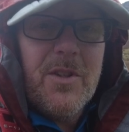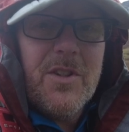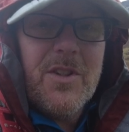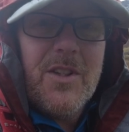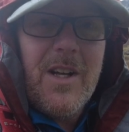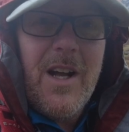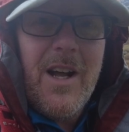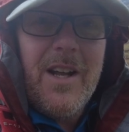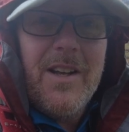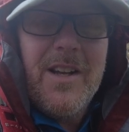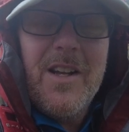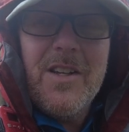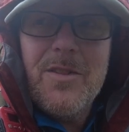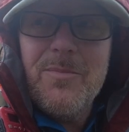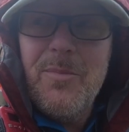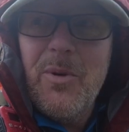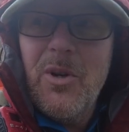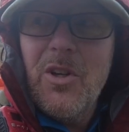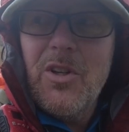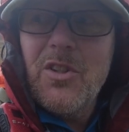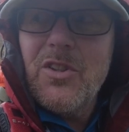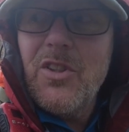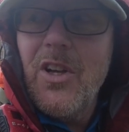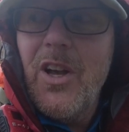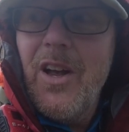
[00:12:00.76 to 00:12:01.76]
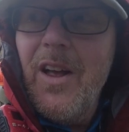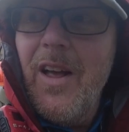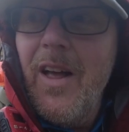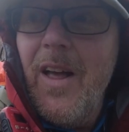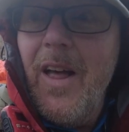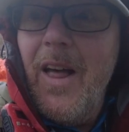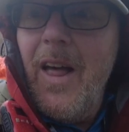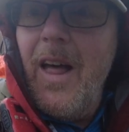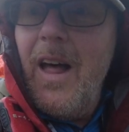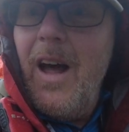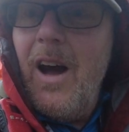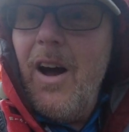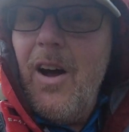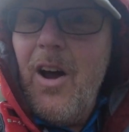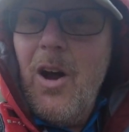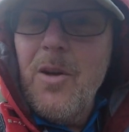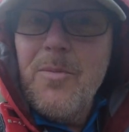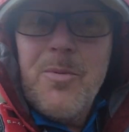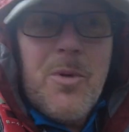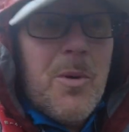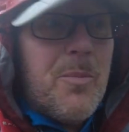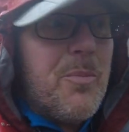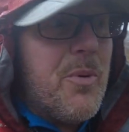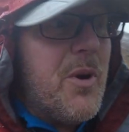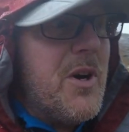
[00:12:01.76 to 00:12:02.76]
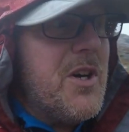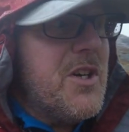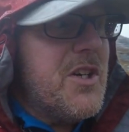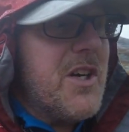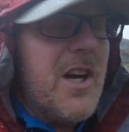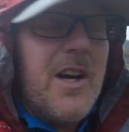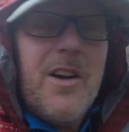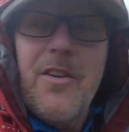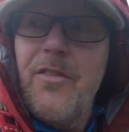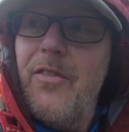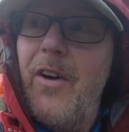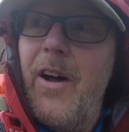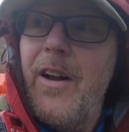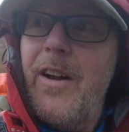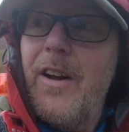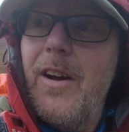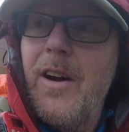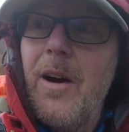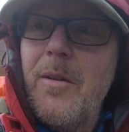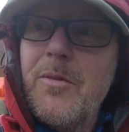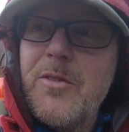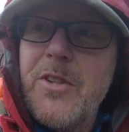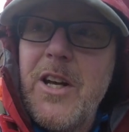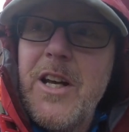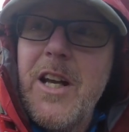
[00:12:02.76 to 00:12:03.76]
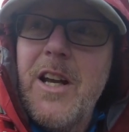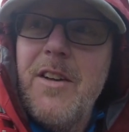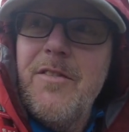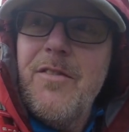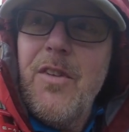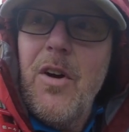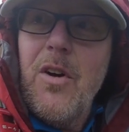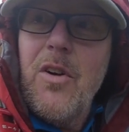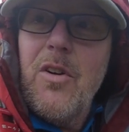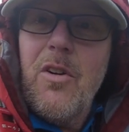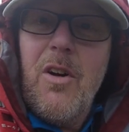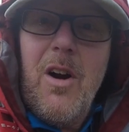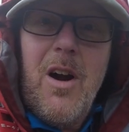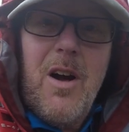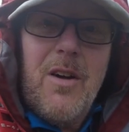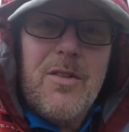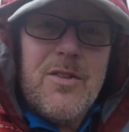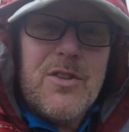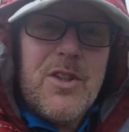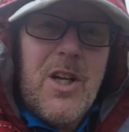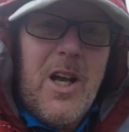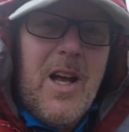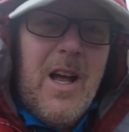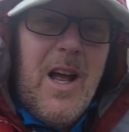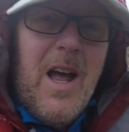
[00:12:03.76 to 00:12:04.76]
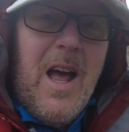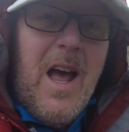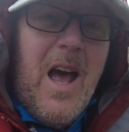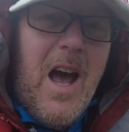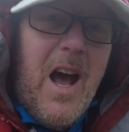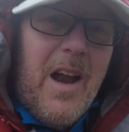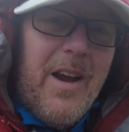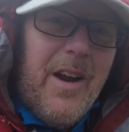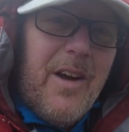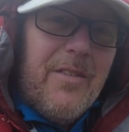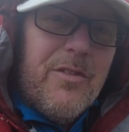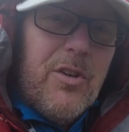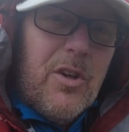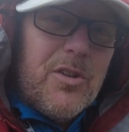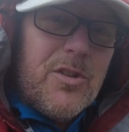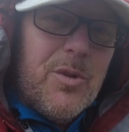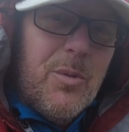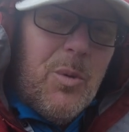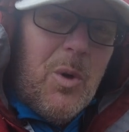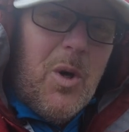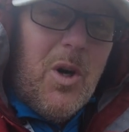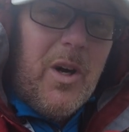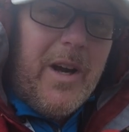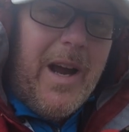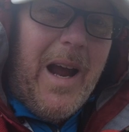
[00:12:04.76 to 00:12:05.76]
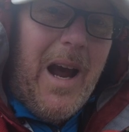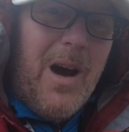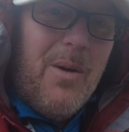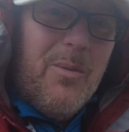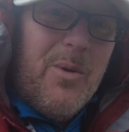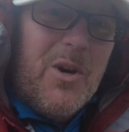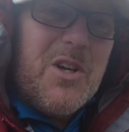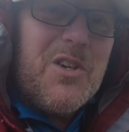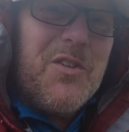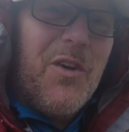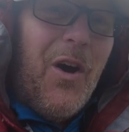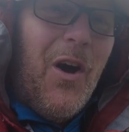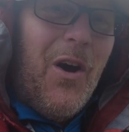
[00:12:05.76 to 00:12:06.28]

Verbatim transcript: understand this because I hope you appreciate the fact that I'm taking photographs and I've got to work out which